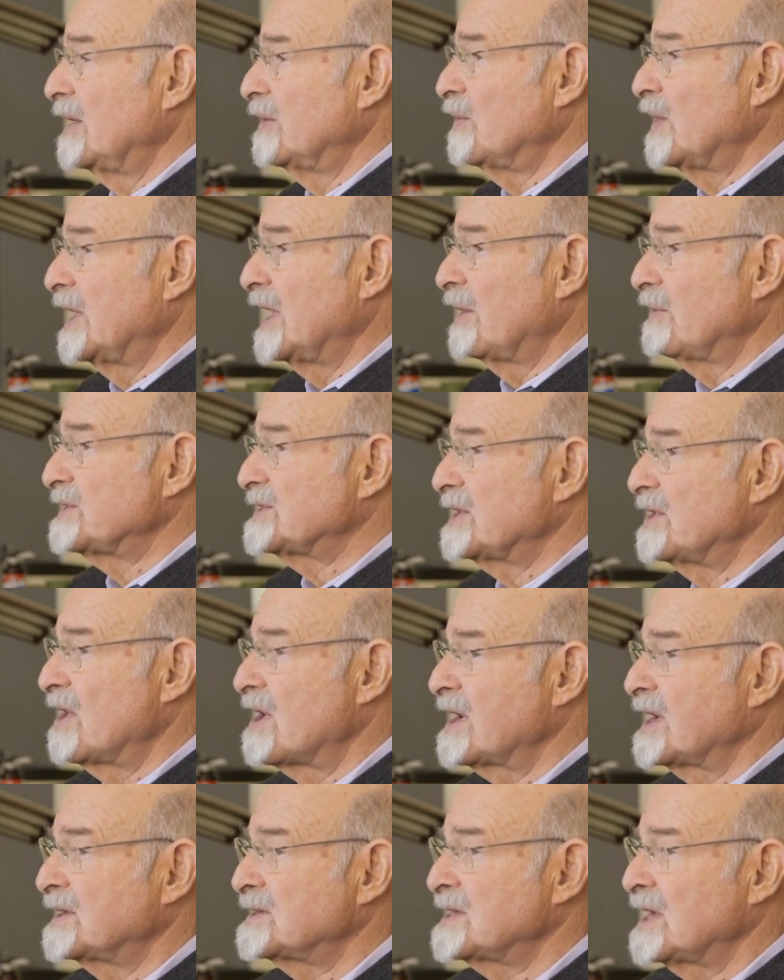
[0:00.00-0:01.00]
When I was an
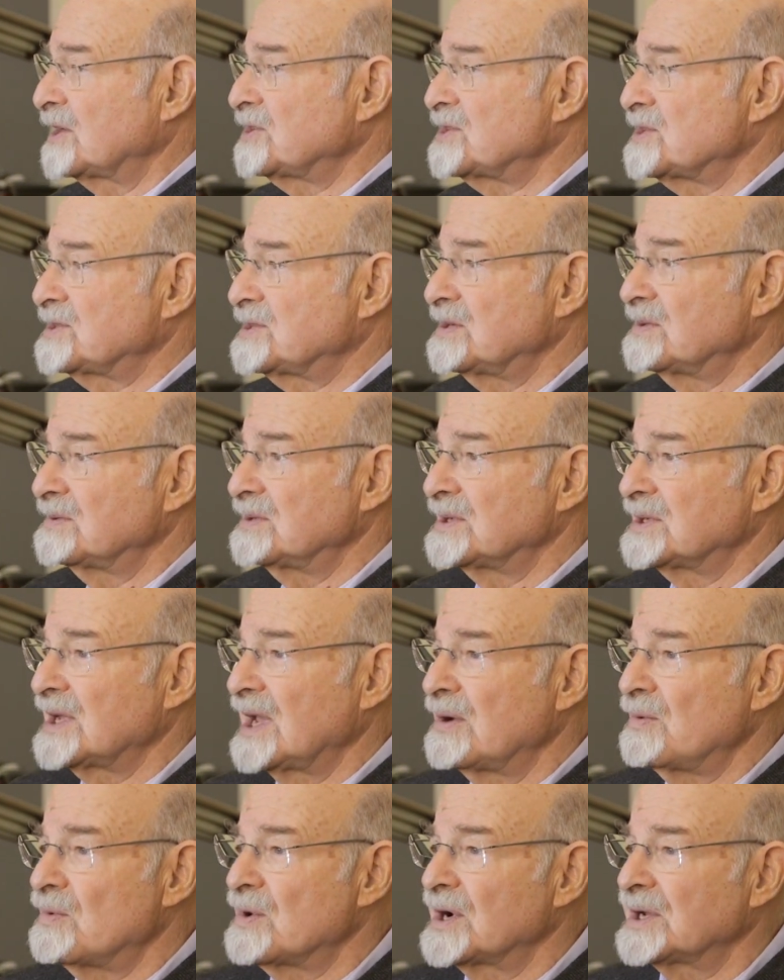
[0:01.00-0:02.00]
architecture student,
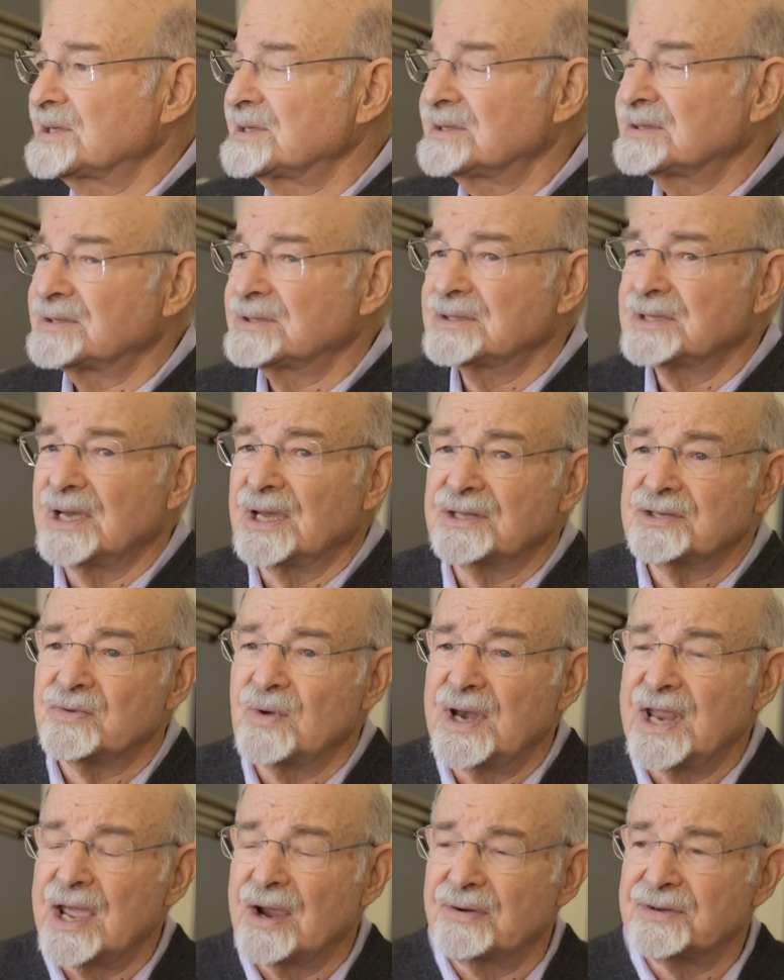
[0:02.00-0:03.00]
I worked
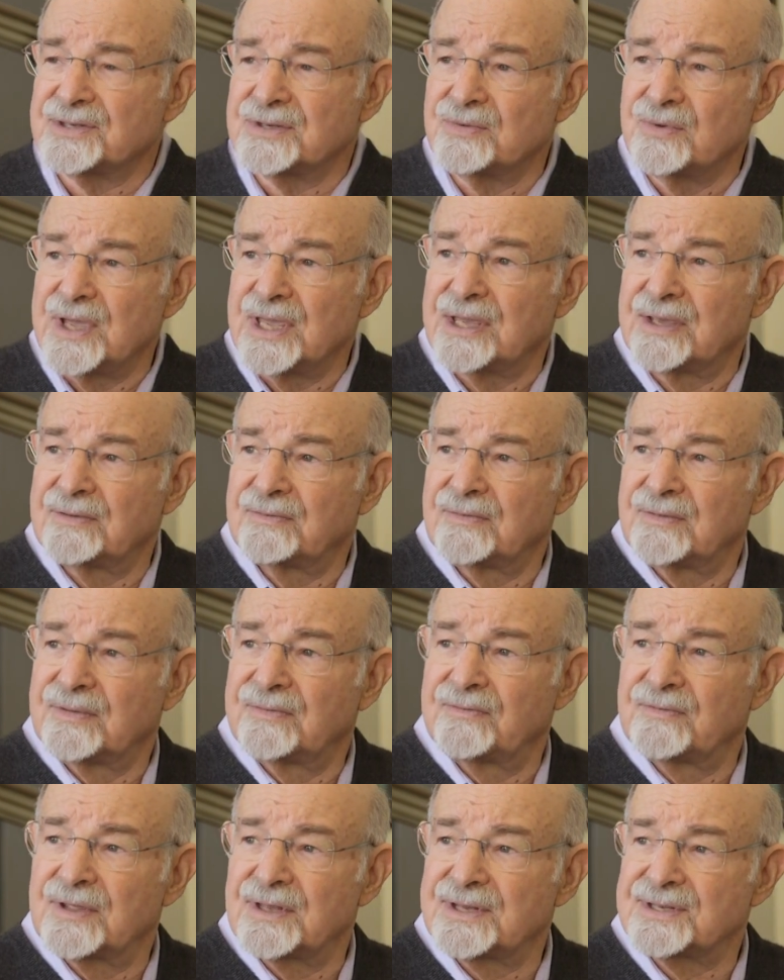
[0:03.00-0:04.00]
20 hours a week
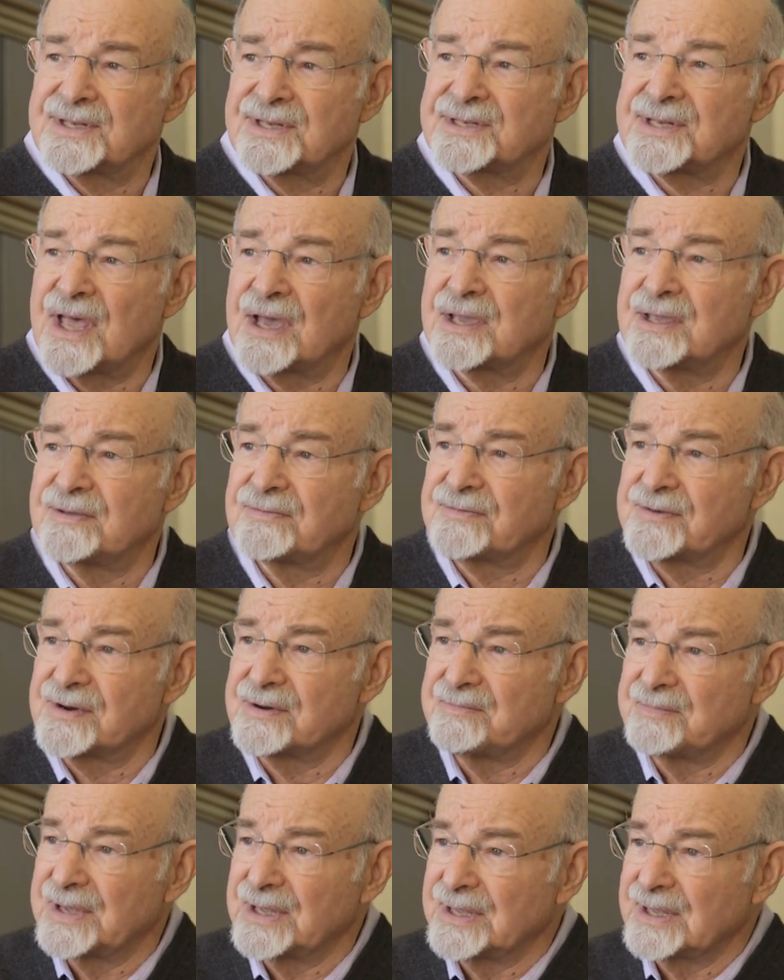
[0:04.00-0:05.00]
for the Sasaki
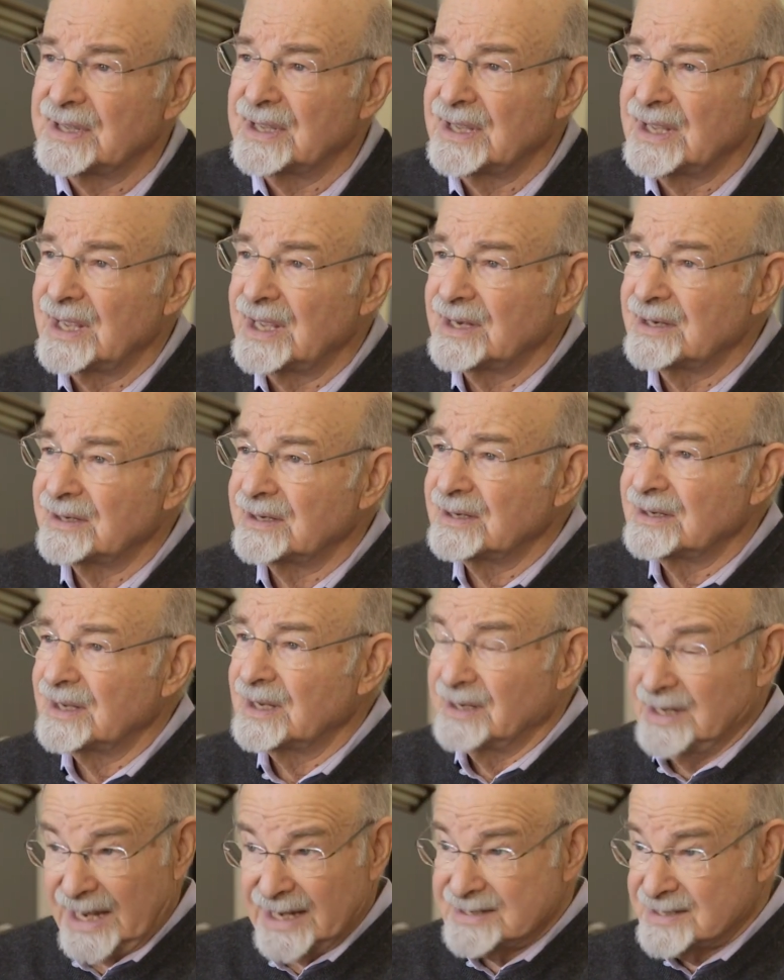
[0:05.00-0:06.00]
firm
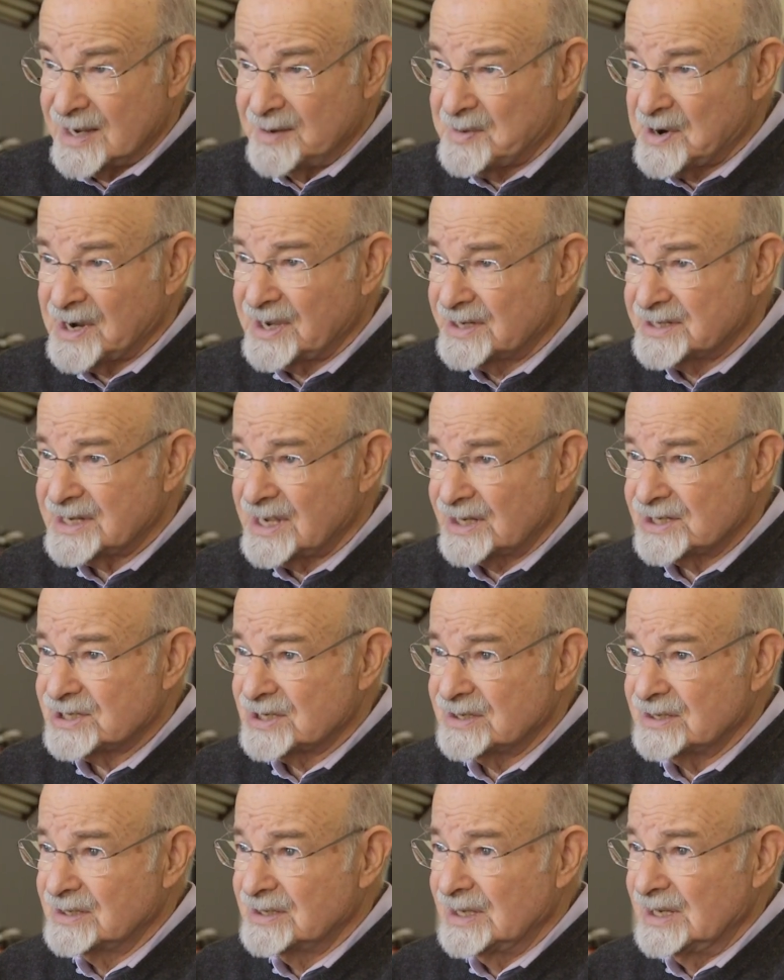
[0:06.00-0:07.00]
in landscape
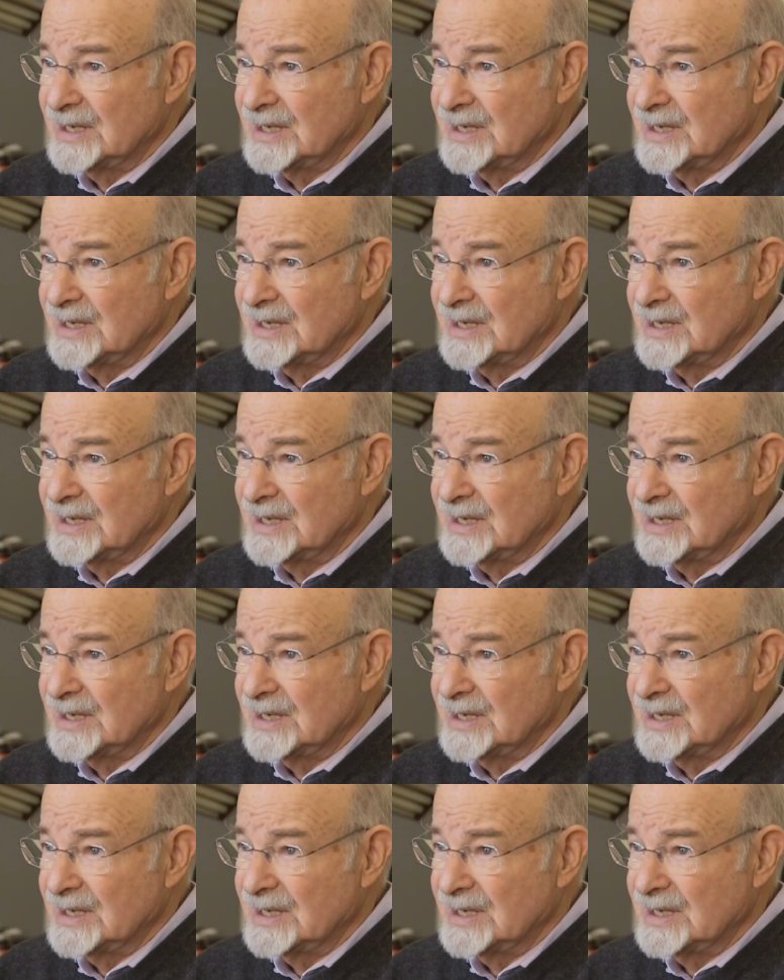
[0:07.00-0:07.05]
architecture.